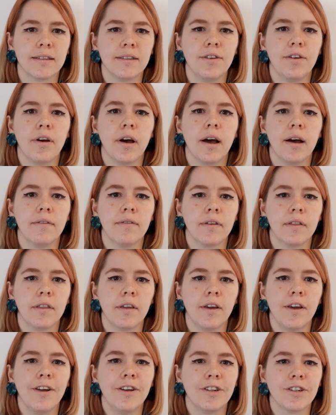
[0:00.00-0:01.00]
you have the
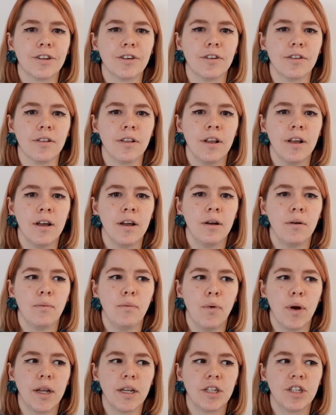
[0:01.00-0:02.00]
cuticle,
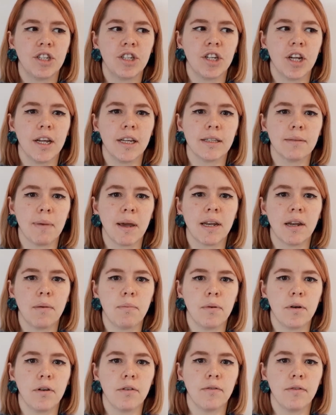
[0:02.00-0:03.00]
which is made
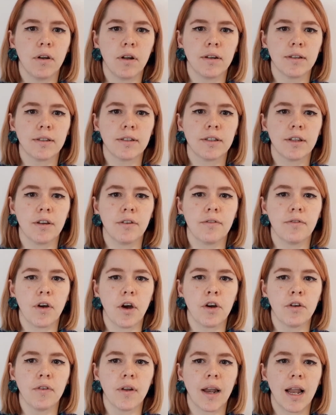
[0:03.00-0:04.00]
up of lots of
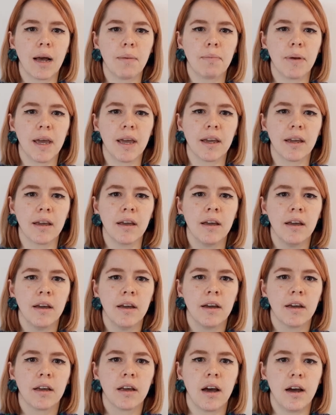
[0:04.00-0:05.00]
overlapping
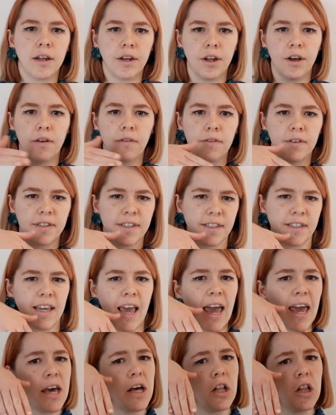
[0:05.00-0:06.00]
kind of
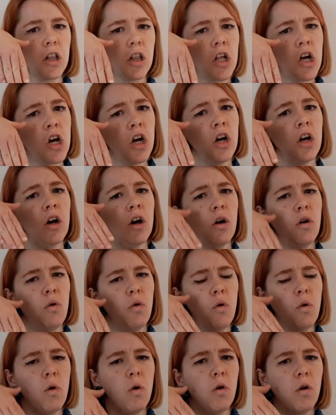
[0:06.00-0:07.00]
scale
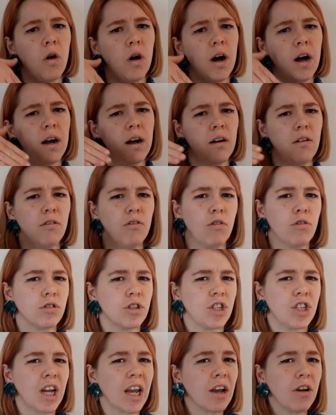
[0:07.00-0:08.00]
or
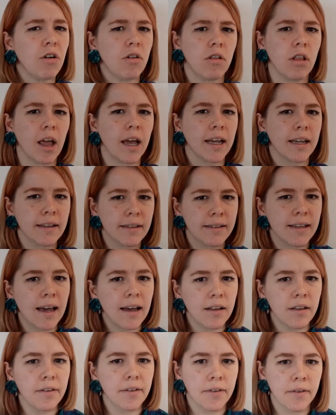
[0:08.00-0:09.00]
shingle-like
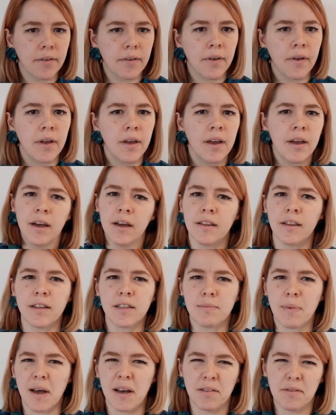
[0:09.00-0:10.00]
cells. And there's
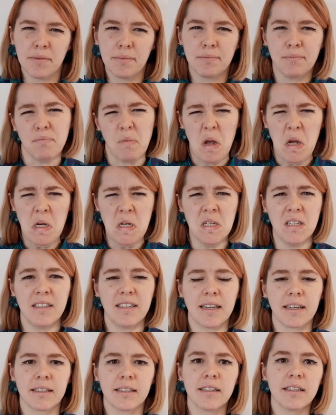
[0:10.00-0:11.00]
about
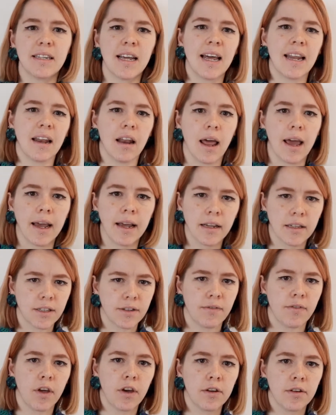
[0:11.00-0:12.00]
6 to 10 layers
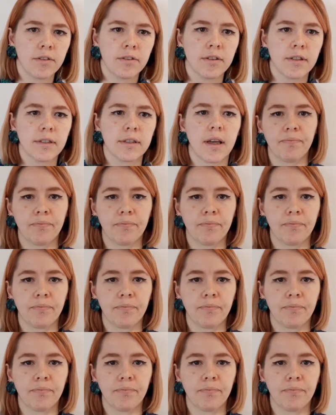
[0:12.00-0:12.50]
of those